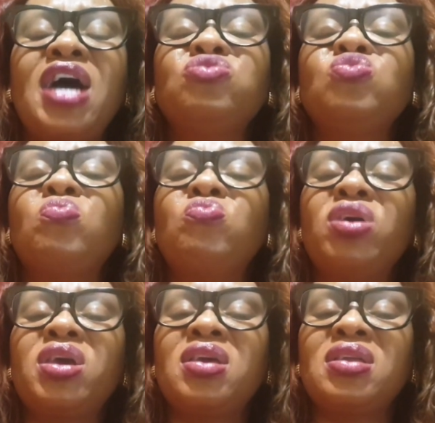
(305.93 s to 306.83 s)
and you are
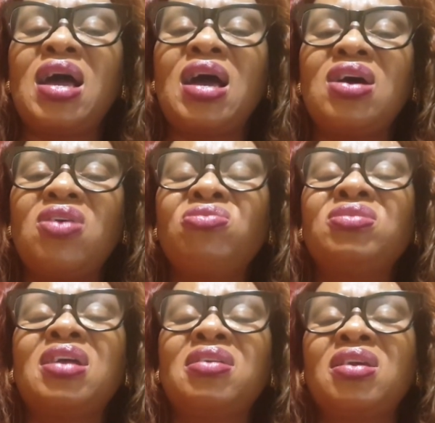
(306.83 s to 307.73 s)
mocking her.
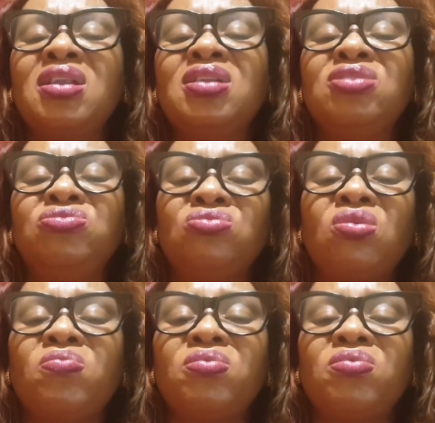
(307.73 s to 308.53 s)
Ordinary cleaning job.